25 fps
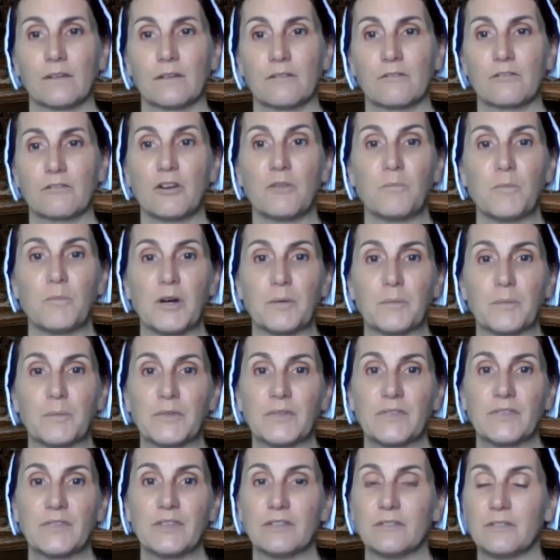Cromwell was
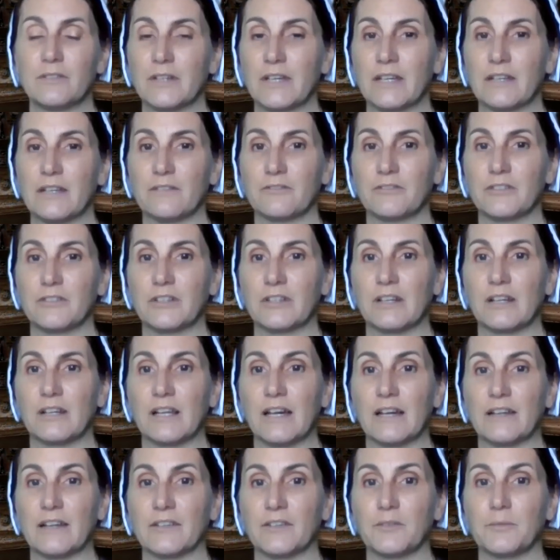still keen for an
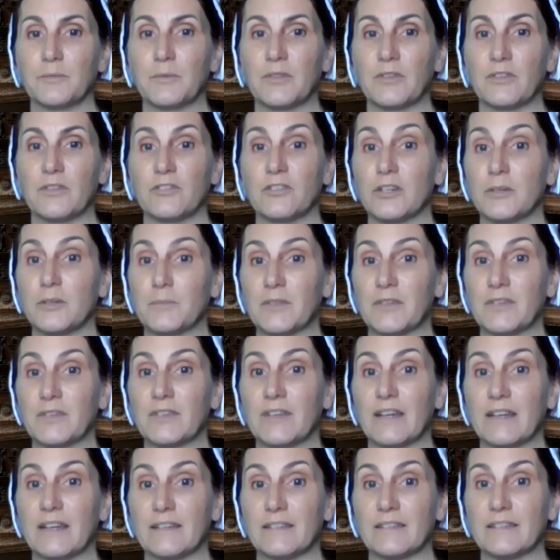alliance with the German
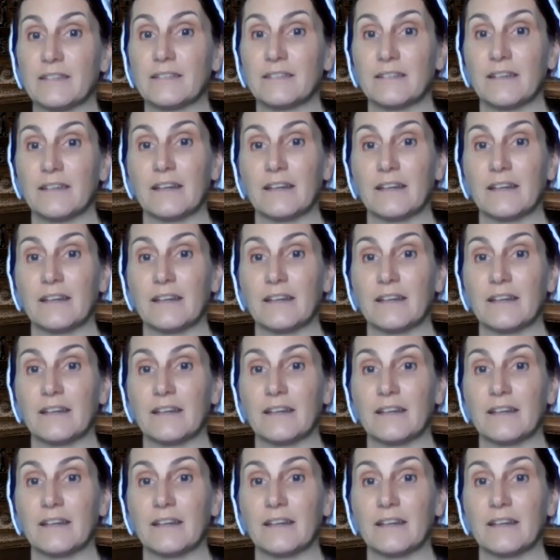states